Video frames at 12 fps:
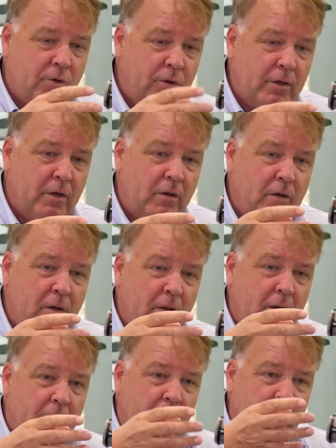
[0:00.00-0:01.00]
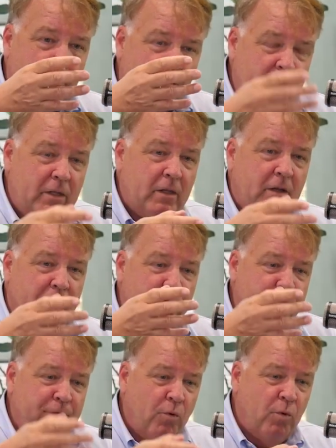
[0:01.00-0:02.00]
couldn't really
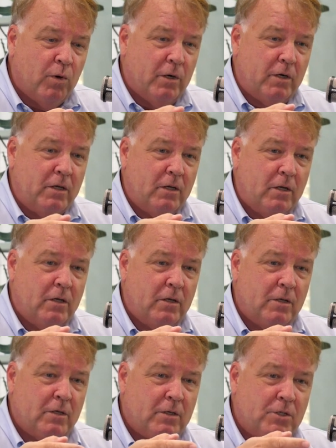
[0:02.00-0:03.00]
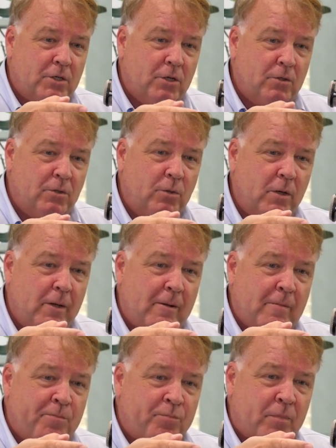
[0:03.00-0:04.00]
afford to
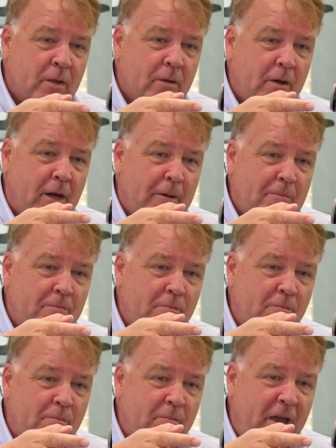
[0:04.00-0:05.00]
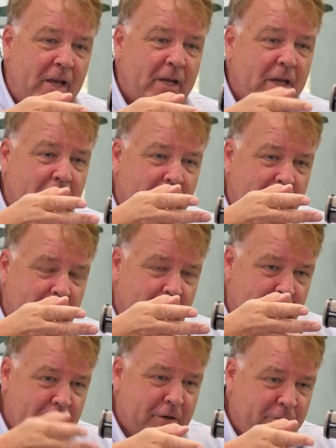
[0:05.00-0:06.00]
make
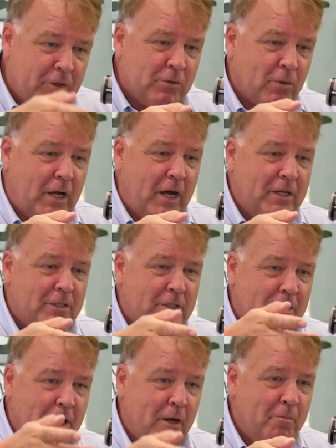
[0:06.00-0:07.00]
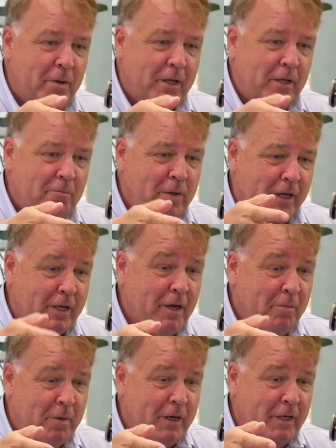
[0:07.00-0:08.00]
individualized company by
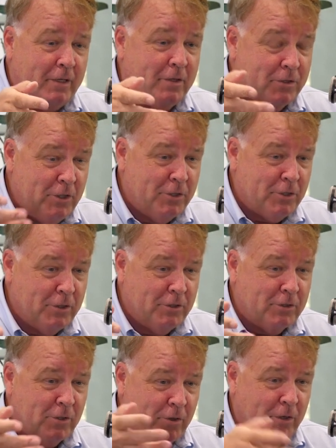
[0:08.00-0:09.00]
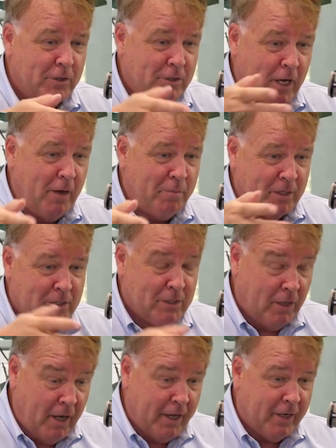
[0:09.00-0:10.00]
company decisions on
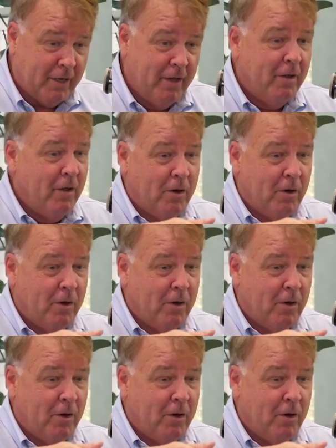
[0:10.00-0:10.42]
topics like